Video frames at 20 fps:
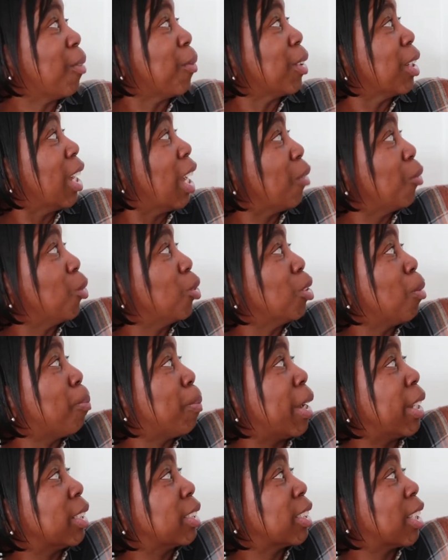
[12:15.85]
I'm going to have all the
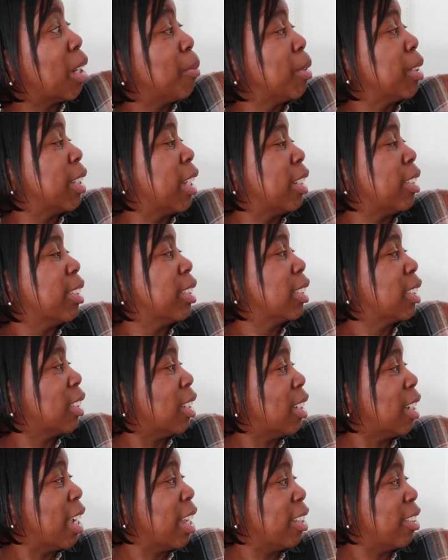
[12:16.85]
bats coming down the
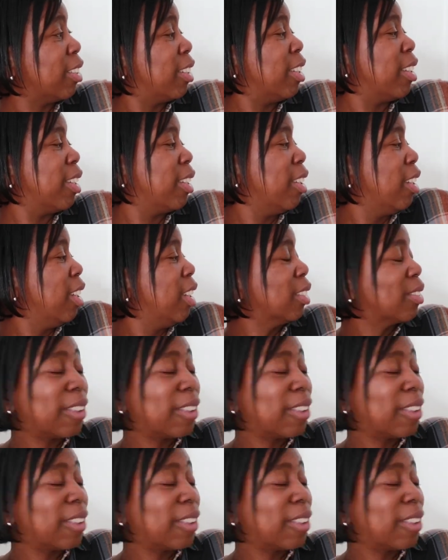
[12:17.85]
side and then